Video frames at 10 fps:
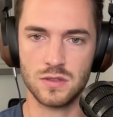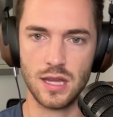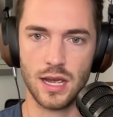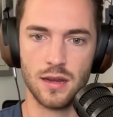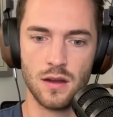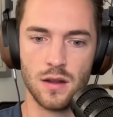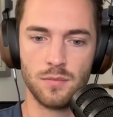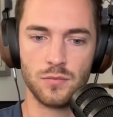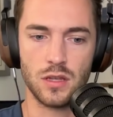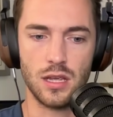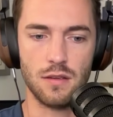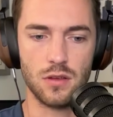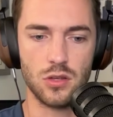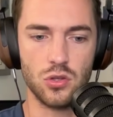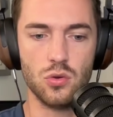that
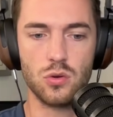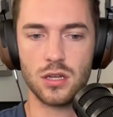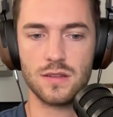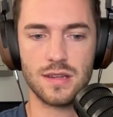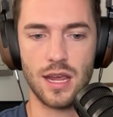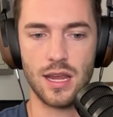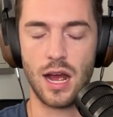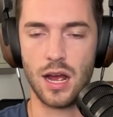if you could say,